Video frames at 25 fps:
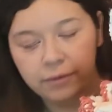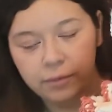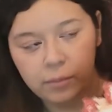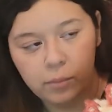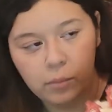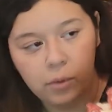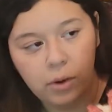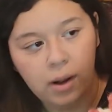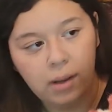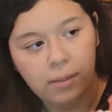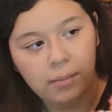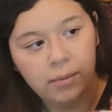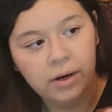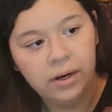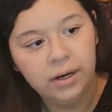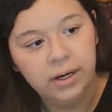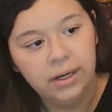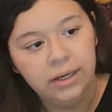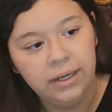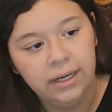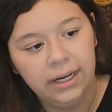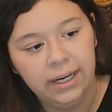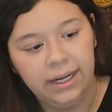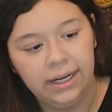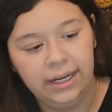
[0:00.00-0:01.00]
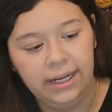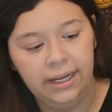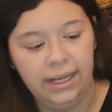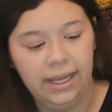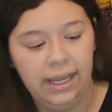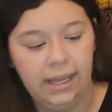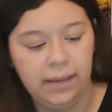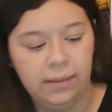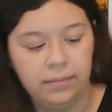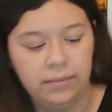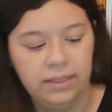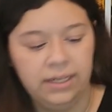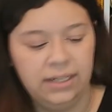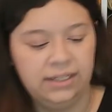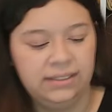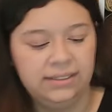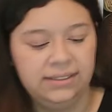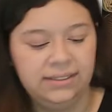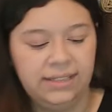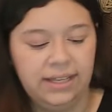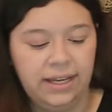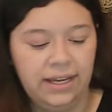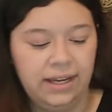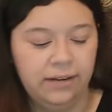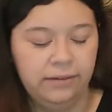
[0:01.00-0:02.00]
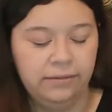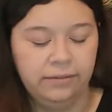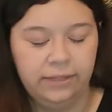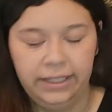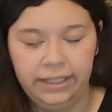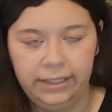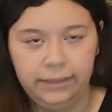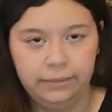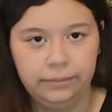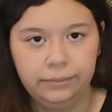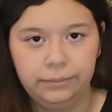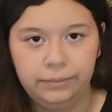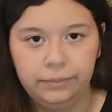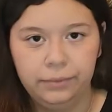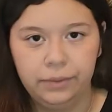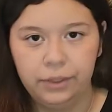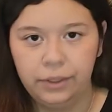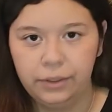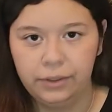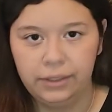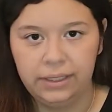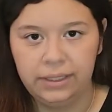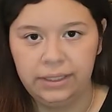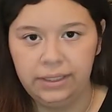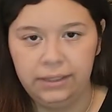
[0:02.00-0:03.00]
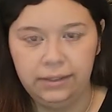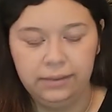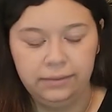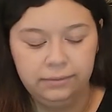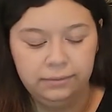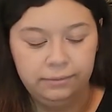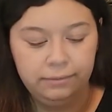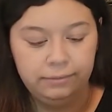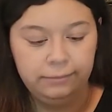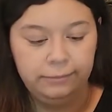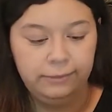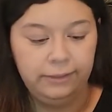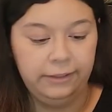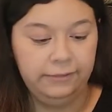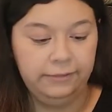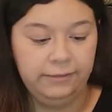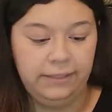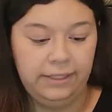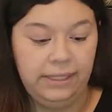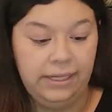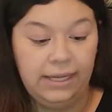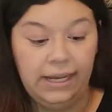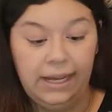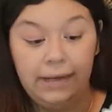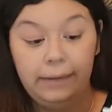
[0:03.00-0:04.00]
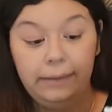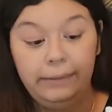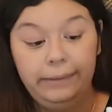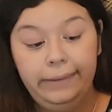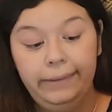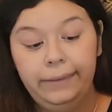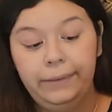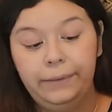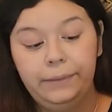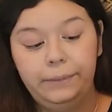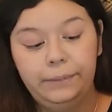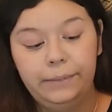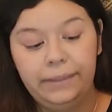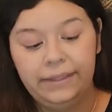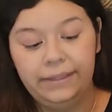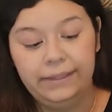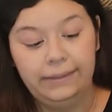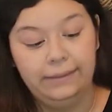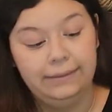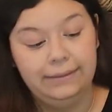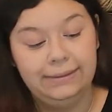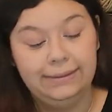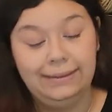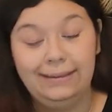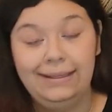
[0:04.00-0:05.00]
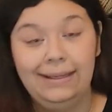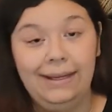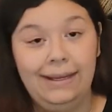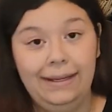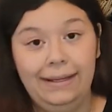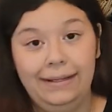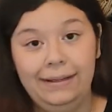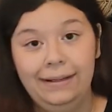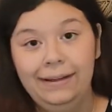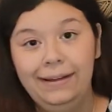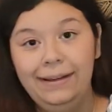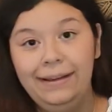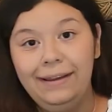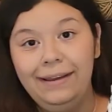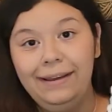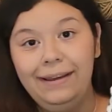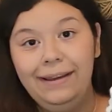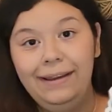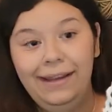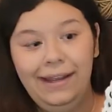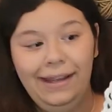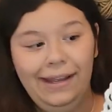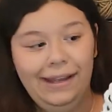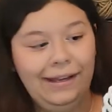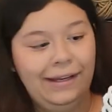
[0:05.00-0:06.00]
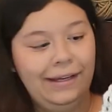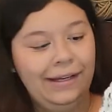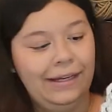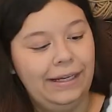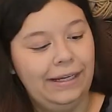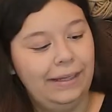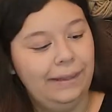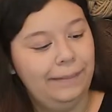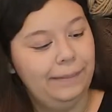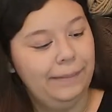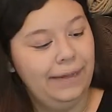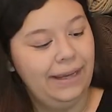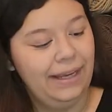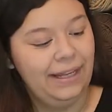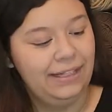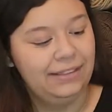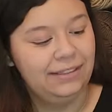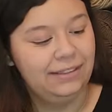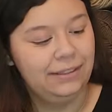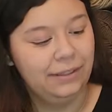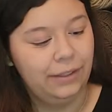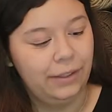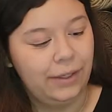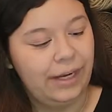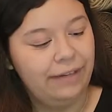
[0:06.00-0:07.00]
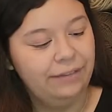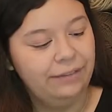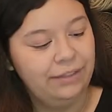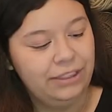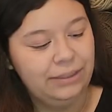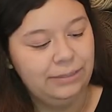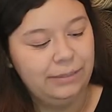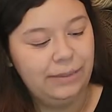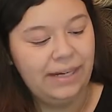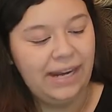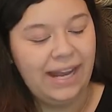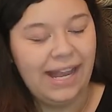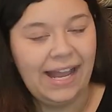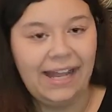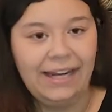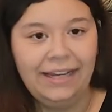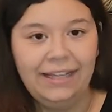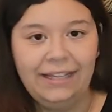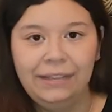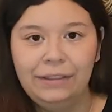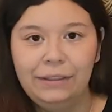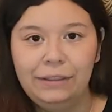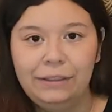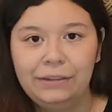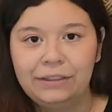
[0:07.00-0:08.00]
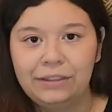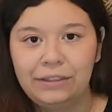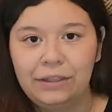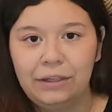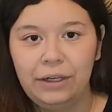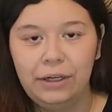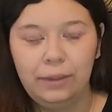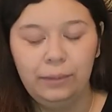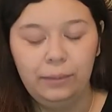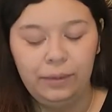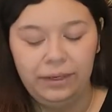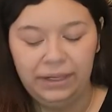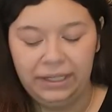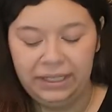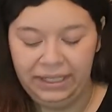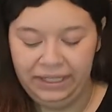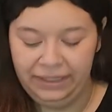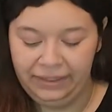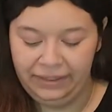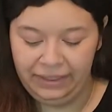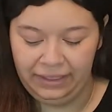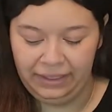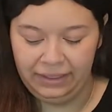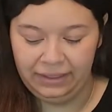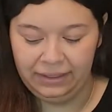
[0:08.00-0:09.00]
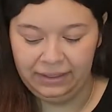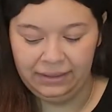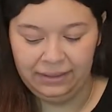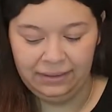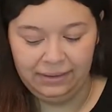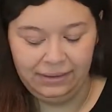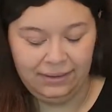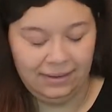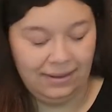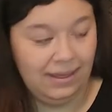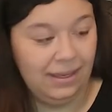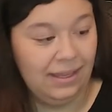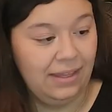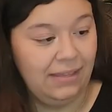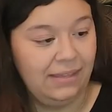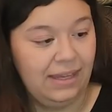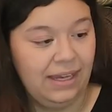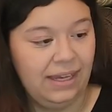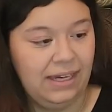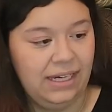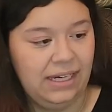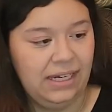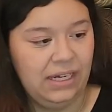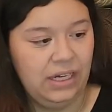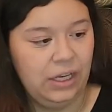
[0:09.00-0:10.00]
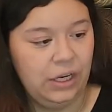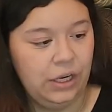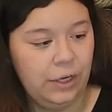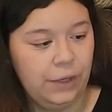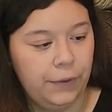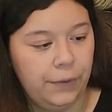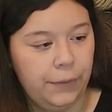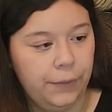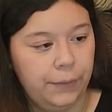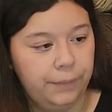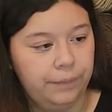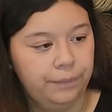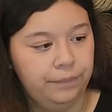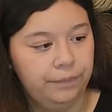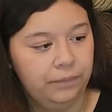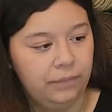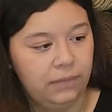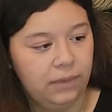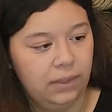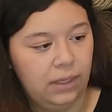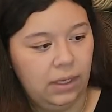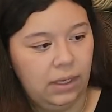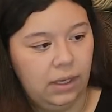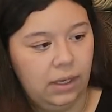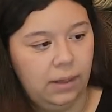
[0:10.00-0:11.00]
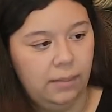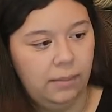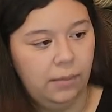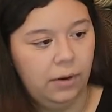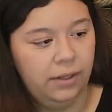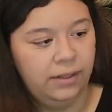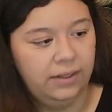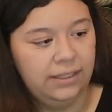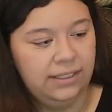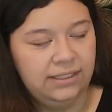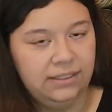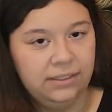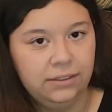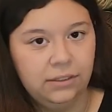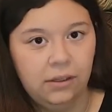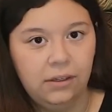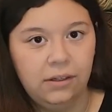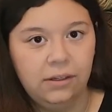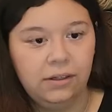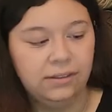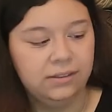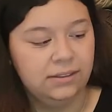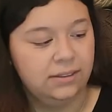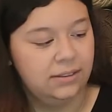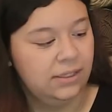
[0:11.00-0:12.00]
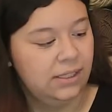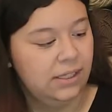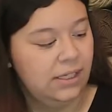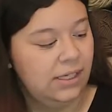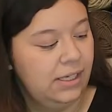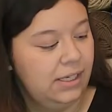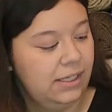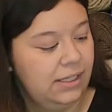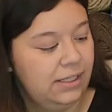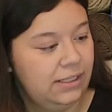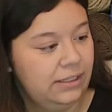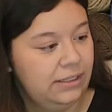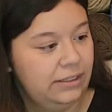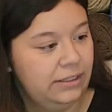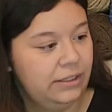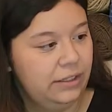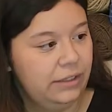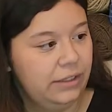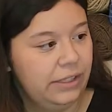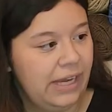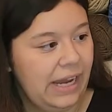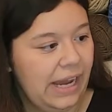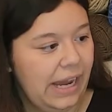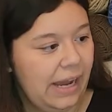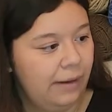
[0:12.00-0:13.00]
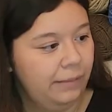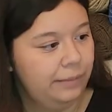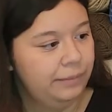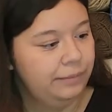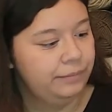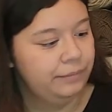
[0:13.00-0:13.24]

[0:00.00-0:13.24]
from Walmart, and it came in a set of like 30, 50, I don't know, but there was a lot. And so I've just been adding those on where I think they need to go on these dolls. So yeah,